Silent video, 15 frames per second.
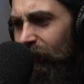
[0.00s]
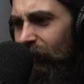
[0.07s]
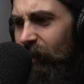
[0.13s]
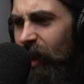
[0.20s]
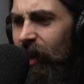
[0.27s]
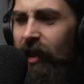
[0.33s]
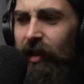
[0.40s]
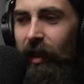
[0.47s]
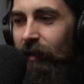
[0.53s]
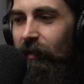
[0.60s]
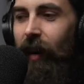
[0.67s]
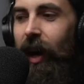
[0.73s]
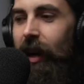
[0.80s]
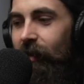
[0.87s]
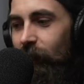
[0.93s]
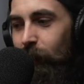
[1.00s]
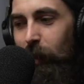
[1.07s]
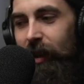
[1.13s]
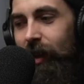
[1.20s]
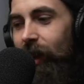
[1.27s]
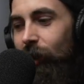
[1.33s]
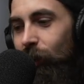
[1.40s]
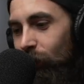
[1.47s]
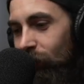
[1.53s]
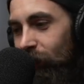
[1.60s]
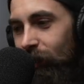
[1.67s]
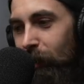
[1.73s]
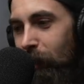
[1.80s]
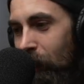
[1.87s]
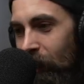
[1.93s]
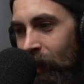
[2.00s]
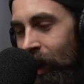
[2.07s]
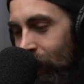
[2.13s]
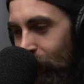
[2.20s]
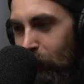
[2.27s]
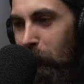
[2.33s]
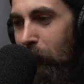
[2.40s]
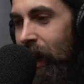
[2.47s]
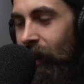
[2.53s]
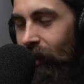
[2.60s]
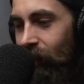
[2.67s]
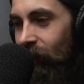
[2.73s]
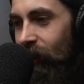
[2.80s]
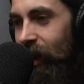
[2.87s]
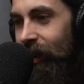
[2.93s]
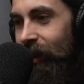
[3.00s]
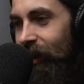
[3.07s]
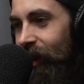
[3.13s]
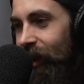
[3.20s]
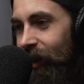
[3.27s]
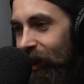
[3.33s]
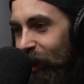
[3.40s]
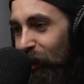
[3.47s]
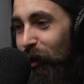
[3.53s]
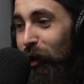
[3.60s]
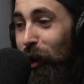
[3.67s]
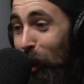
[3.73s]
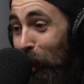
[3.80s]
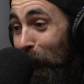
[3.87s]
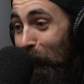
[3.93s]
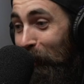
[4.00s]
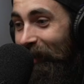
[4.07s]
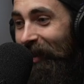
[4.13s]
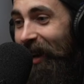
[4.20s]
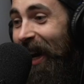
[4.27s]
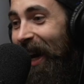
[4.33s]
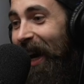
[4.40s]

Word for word: and there's like 5 potential... mates in these tubes,